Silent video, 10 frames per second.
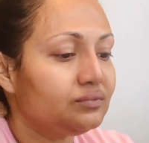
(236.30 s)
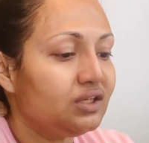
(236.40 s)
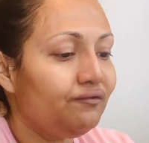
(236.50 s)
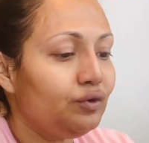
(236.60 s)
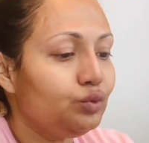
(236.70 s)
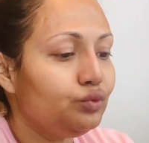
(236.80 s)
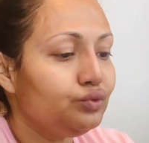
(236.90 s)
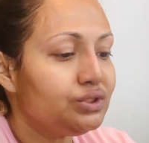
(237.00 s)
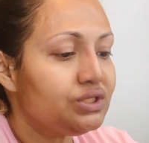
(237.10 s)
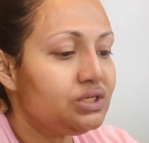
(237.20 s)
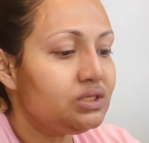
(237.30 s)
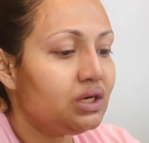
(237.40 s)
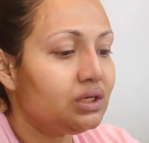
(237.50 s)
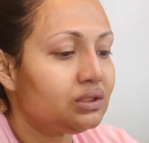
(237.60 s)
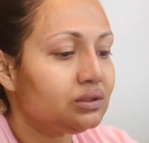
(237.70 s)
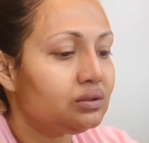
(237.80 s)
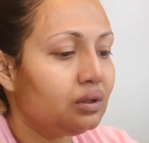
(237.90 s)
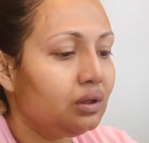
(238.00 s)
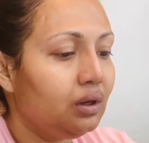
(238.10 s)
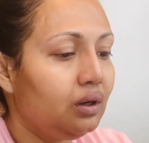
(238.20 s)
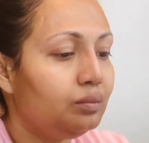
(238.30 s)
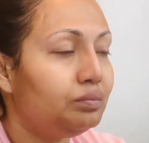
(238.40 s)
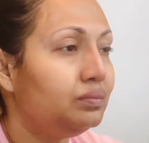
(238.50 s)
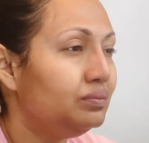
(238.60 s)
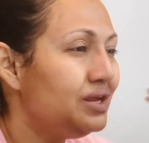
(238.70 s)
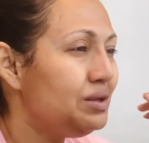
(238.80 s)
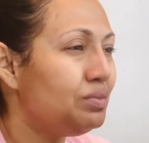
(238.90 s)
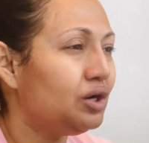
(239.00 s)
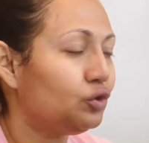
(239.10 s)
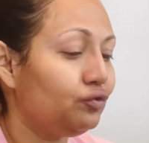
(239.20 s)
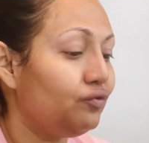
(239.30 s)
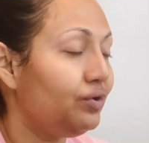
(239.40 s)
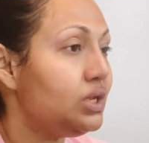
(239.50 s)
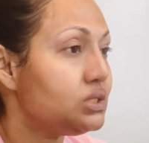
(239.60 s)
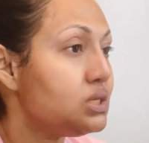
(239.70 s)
If you see that any part of your face